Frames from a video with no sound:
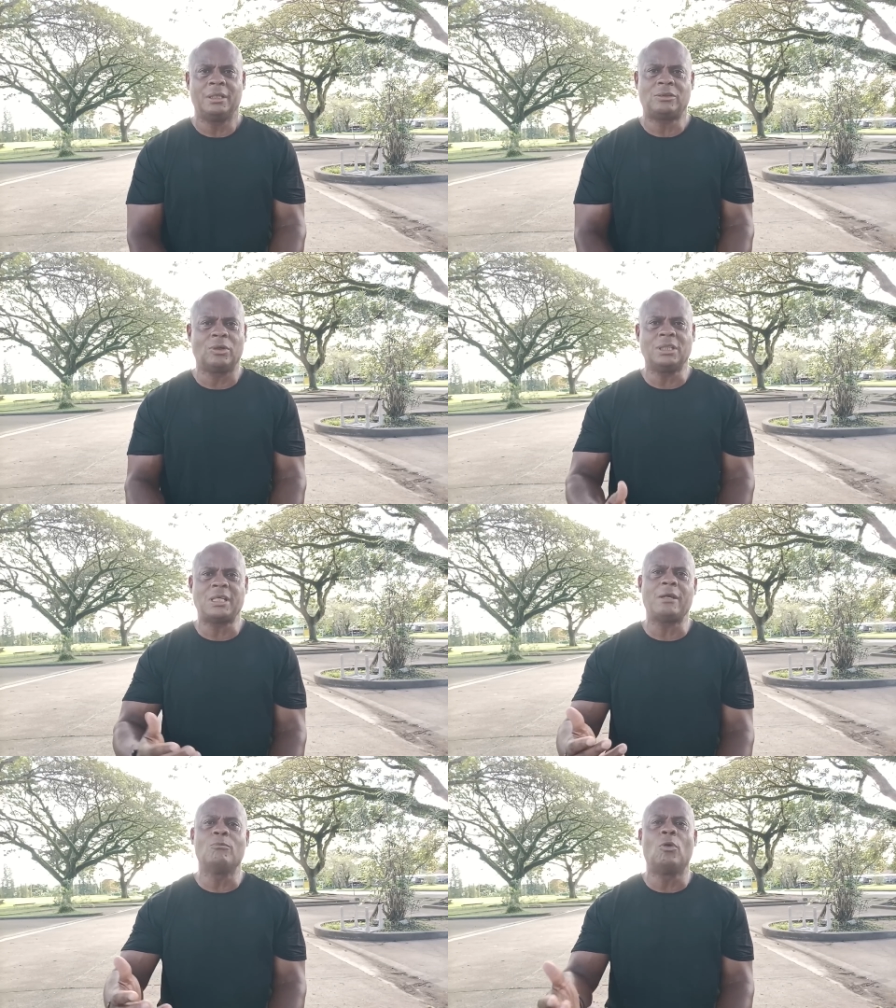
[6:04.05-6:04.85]
It's going to
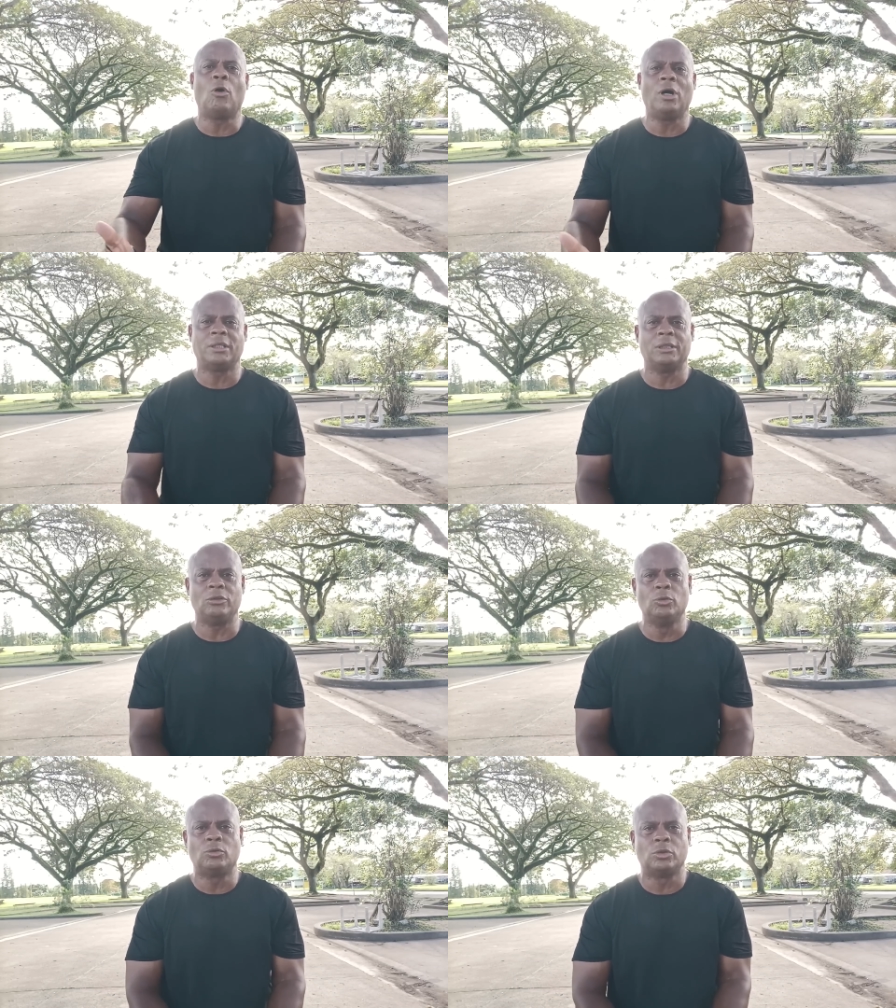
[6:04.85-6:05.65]
take more
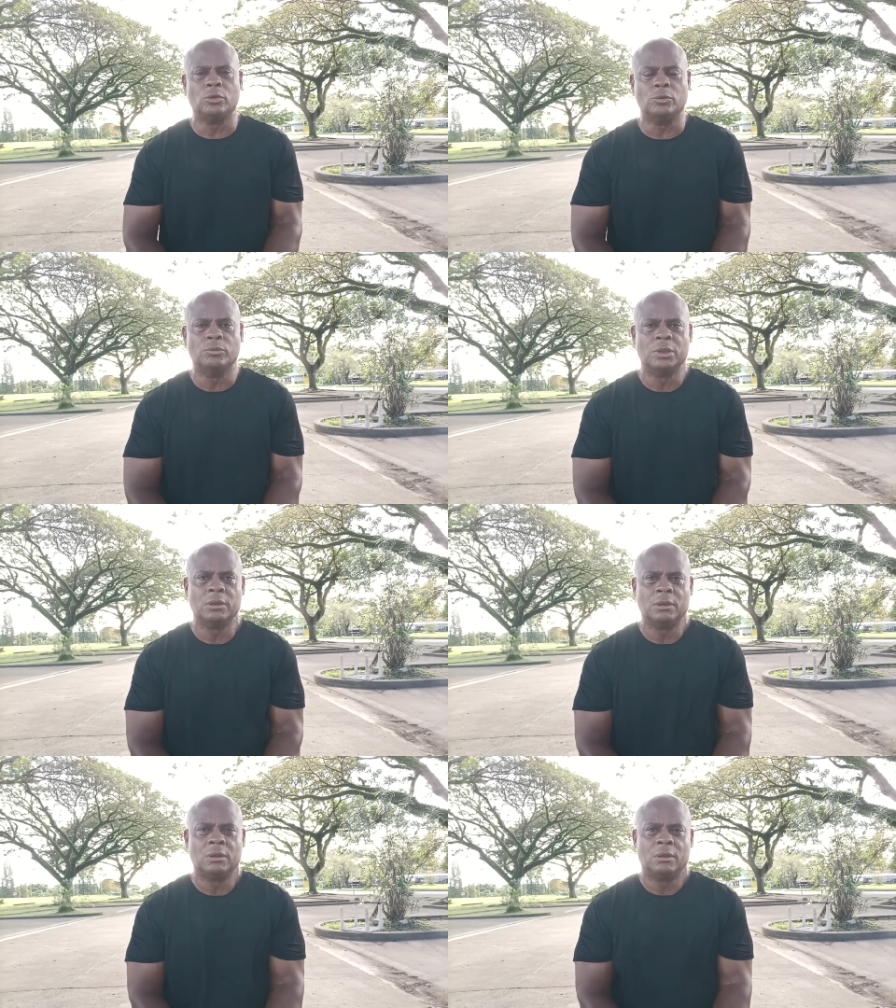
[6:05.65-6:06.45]
than YouTube
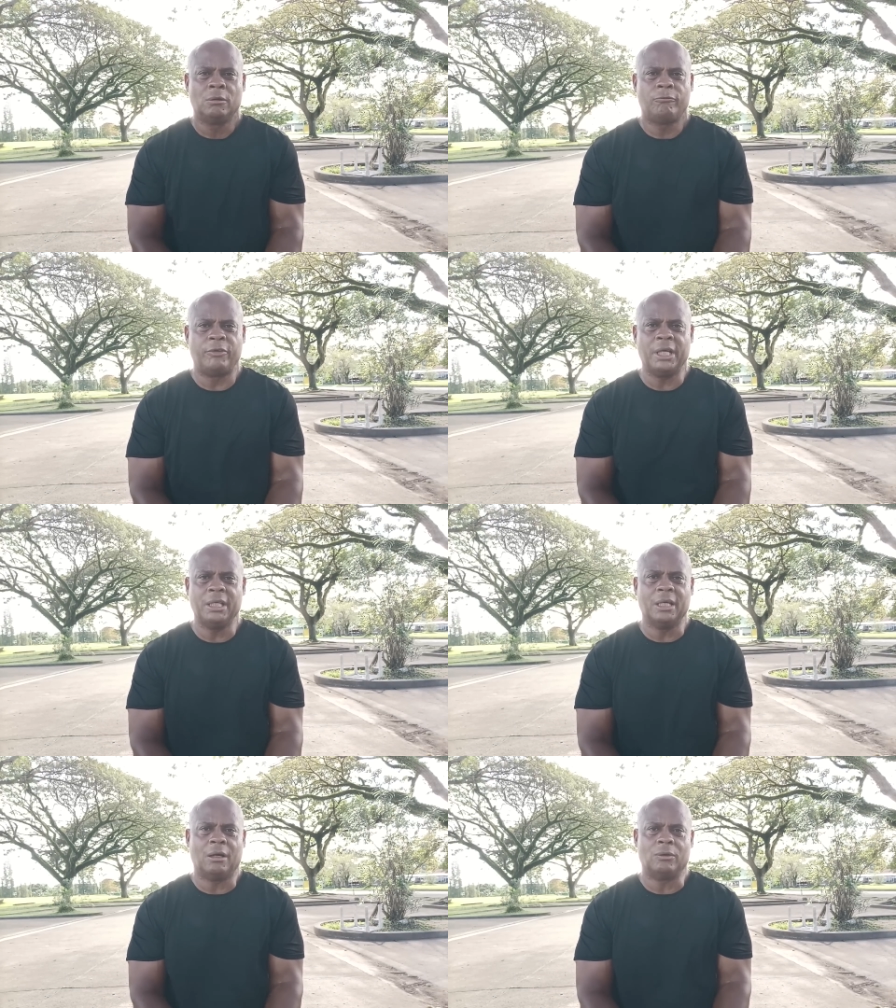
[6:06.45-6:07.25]

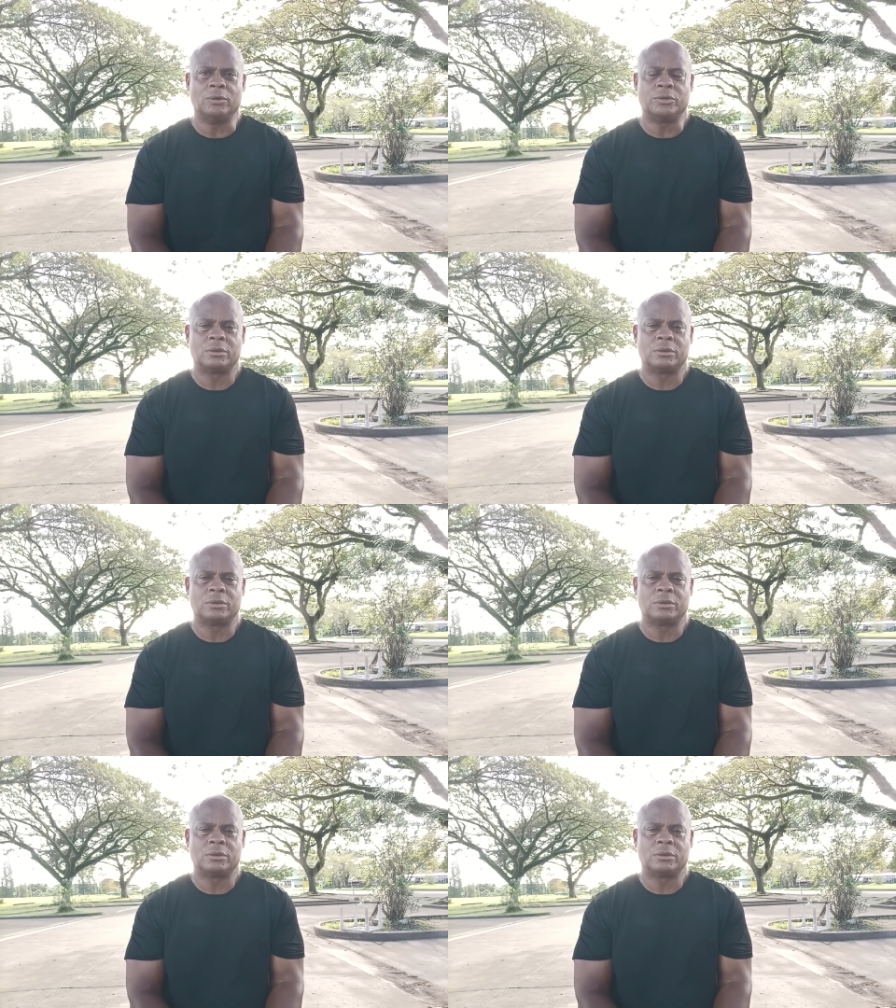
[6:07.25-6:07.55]
videos.